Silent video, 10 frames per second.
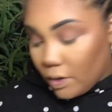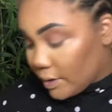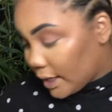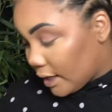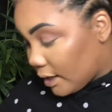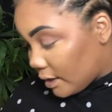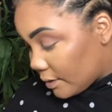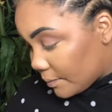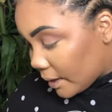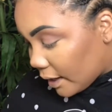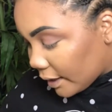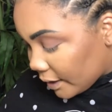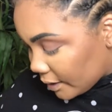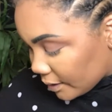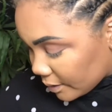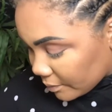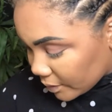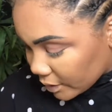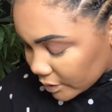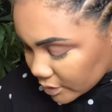Okay, I am
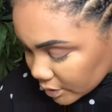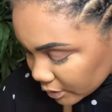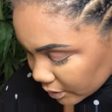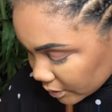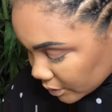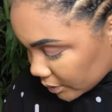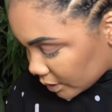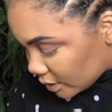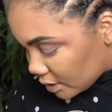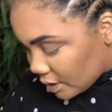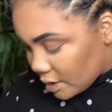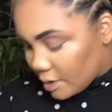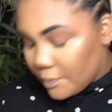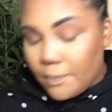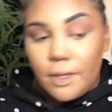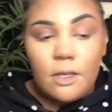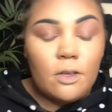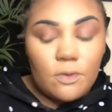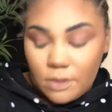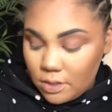going to be
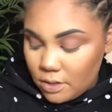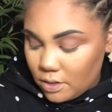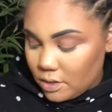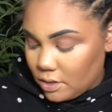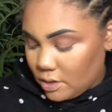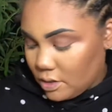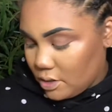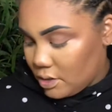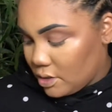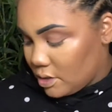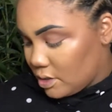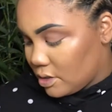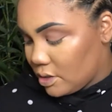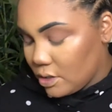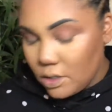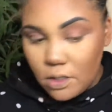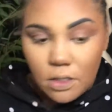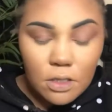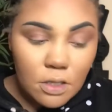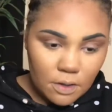using
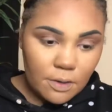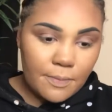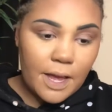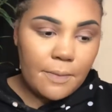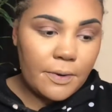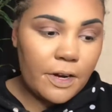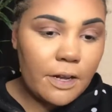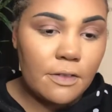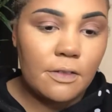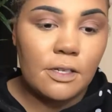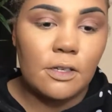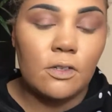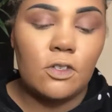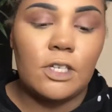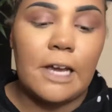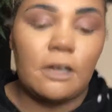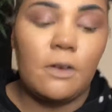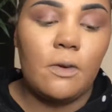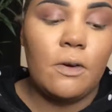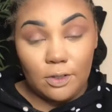Pat McGrath Single
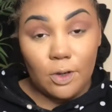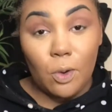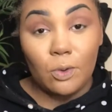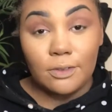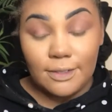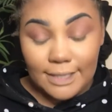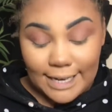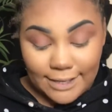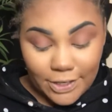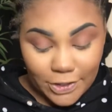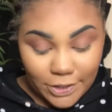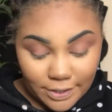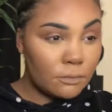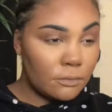Shadow Gold Standard.